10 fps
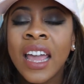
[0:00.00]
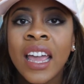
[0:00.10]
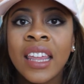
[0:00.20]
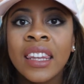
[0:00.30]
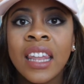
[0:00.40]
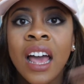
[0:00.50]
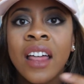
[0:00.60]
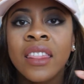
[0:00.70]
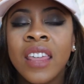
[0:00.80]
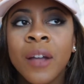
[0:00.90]
and
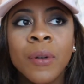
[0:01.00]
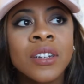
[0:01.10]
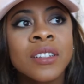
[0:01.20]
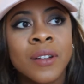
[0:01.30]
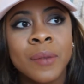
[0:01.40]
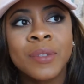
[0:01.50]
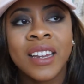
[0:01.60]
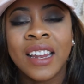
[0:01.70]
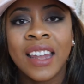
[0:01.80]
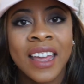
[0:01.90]
they were
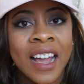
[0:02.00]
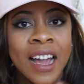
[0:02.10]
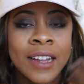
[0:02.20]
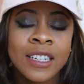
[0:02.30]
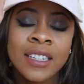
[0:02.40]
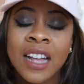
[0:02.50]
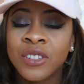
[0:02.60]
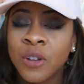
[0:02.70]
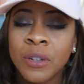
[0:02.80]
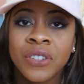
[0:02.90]
scripted, and like I just
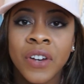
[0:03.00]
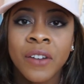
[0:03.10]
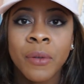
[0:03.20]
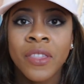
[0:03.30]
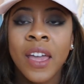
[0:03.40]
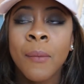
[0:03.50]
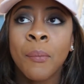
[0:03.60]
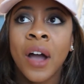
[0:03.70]
had so much fun with it.